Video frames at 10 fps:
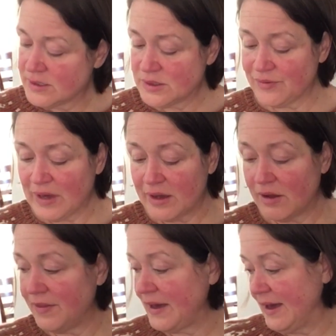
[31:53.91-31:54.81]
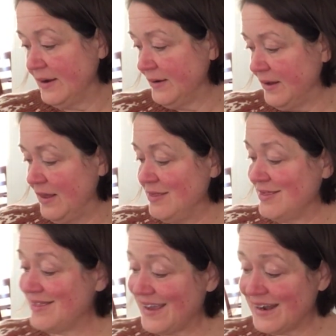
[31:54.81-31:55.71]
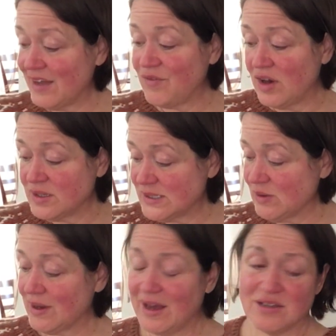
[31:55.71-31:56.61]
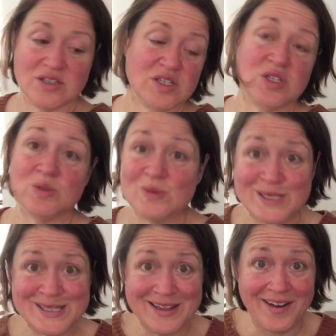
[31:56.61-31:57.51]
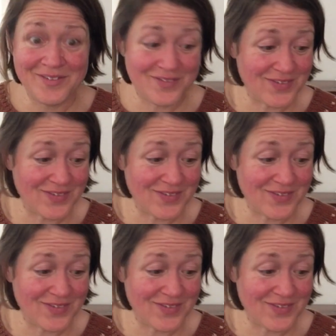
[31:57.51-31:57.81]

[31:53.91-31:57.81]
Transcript: So I've got all that. And then I've also got new stuff.